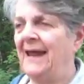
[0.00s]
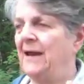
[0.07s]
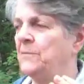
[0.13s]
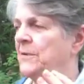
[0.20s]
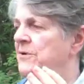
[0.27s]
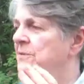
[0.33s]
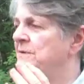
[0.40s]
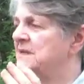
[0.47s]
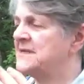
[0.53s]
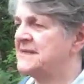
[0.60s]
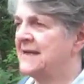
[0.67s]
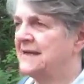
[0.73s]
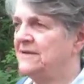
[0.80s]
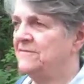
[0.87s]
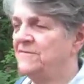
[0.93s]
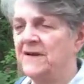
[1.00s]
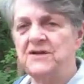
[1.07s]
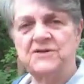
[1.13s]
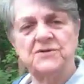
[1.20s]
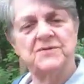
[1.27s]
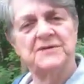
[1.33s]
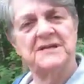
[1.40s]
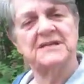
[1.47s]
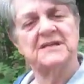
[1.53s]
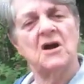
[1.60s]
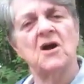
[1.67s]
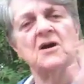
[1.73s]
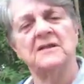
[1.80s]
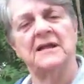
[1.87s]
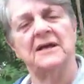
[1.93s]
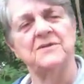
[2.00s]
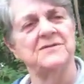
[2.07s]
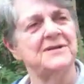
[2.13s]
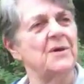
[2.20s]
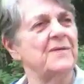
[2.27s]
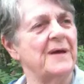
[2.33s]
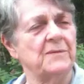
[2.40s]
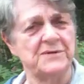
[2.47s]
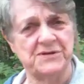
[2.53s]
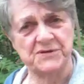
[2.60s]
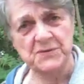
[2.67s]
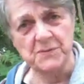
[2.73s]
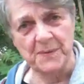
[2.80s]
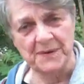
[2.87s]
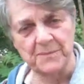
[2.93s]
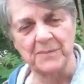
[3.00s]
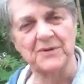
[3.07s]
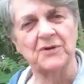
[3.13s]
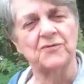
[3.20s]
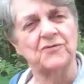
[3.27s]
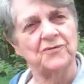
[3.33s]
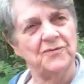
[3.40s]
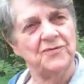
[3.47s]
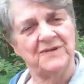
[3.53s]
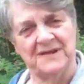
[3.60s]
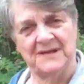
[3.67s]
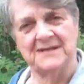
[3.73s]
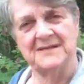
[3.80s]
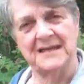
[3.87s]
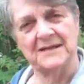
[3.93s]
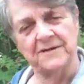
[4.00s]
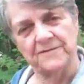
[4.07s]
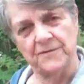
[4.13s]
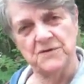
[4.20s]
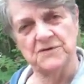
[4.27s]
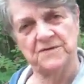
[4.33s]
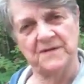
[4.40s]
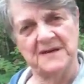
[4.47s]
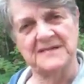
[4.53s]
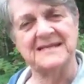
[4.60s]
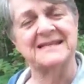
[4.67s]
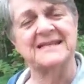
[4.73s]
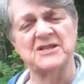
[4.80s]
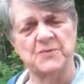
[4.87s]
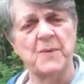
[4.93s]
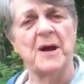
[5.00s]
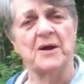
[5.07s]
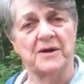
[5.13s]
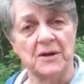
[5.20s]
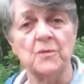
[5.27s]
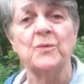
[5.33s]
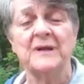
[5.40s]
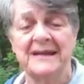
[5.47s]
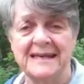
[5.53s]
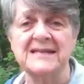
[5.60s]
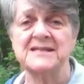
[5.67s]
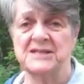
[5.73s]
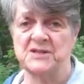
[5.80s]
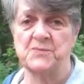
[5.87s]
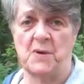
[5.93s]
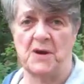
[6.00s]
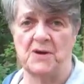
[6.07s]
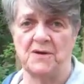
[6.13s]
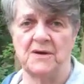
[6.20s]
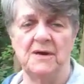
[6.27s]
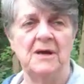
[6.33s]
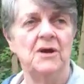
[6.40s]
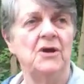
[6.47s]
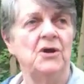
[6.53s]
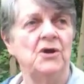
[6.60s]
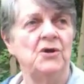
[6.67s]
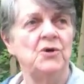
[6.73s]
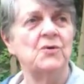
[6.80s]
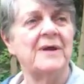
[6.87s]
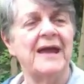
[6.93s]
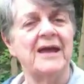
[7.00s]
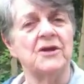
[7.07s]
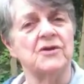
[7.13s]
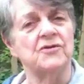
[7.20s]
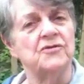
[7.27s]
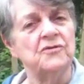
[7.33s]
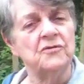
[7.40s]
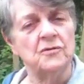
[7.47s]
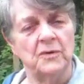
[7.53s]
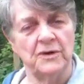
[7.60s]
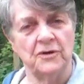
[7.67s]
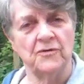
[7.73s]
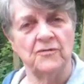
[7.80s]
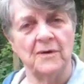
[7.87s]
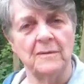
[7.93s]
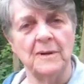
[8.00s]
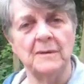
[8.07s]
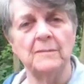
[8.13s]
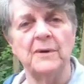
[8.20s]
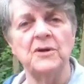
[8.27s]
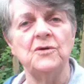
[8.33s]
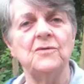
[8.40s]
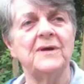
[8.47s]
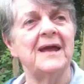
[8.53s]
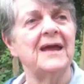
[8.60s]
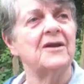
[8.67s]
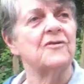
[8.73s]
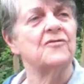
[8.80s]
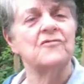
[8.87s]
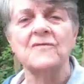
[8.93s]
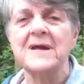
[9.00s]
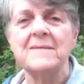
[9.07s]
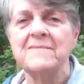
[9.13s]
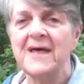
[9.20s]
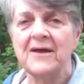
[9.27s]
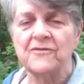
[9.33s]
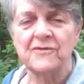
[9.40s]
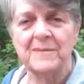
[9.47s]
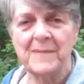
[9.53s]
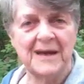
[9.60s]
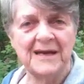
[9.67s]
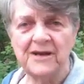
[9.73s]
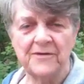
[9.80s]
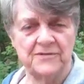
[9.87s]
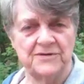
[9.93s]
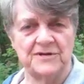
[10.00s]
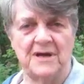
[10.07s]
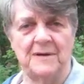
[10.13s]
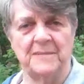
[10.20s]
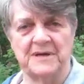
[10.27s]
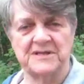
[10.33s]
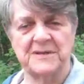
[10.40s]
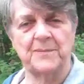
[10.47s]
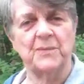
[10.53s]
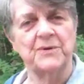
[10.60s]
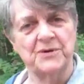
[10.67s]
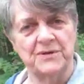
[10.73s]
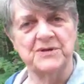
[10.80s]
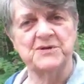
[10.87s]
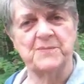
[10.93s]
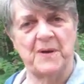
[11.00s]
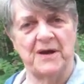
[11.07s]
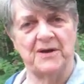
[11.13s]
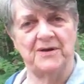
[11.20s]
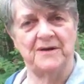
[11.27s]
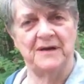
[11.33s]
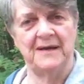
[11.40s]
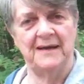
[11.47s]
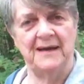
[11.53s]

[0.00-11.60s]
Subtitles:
And when you're in the second phase, you discard that. You say, oh, that was stupid. But the truth is that the first phase is inspired. It really is inspired. You can't do what you're dreaming, but you can't dream that dream any other time except when you're inspired.